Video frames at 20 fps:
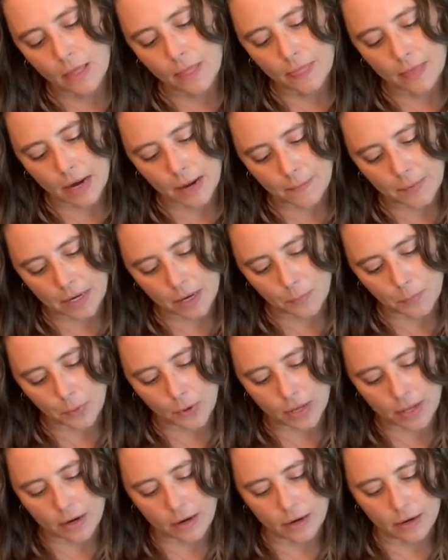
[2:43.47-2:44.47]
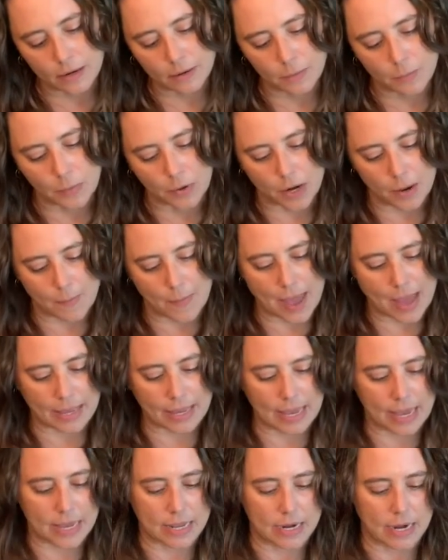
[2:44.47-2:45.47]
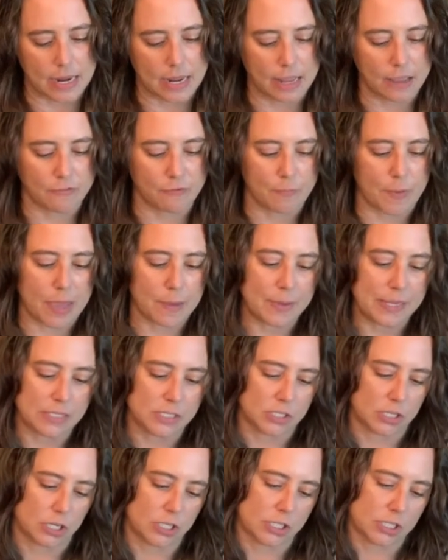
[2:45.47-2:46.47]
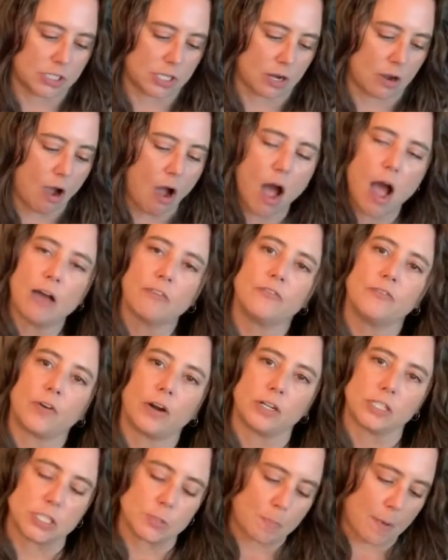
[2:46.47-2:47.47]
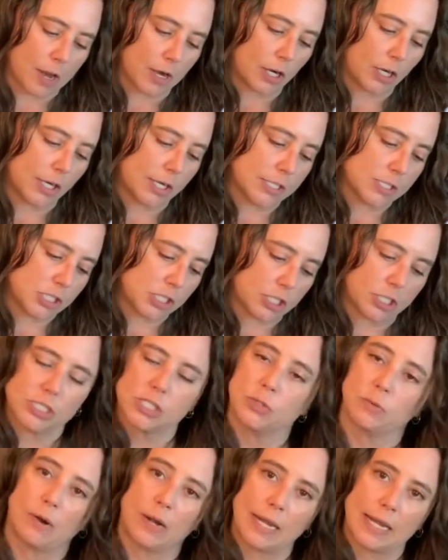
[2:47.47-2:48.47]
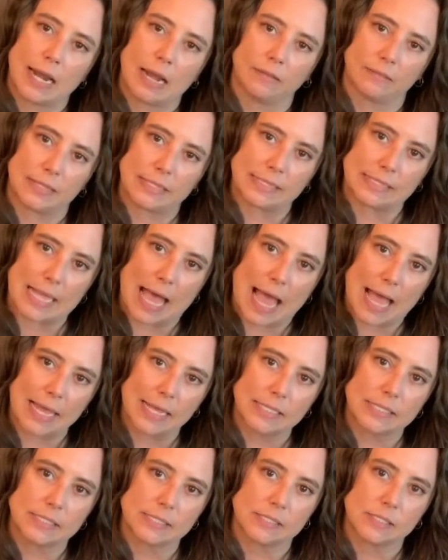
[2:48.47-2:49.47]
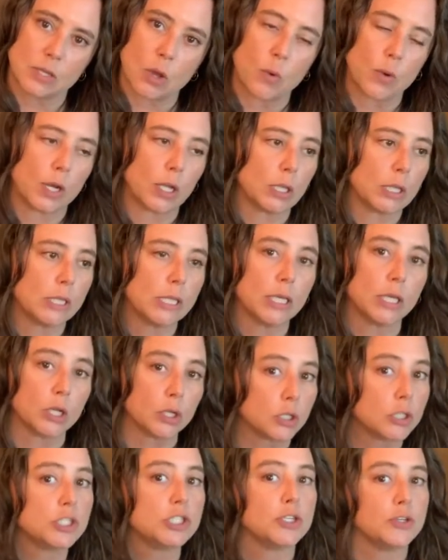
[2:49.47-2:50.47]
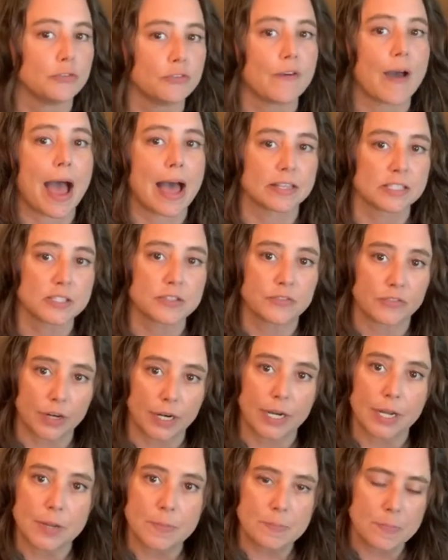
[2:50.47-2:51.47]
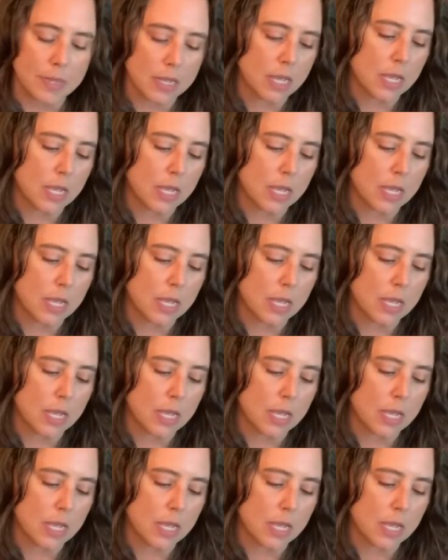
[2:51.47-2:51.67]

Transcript: Then I'm gonna put it back in. If baby starts to cough or sputter, it starts running out the sides, it's going a little too fast for him.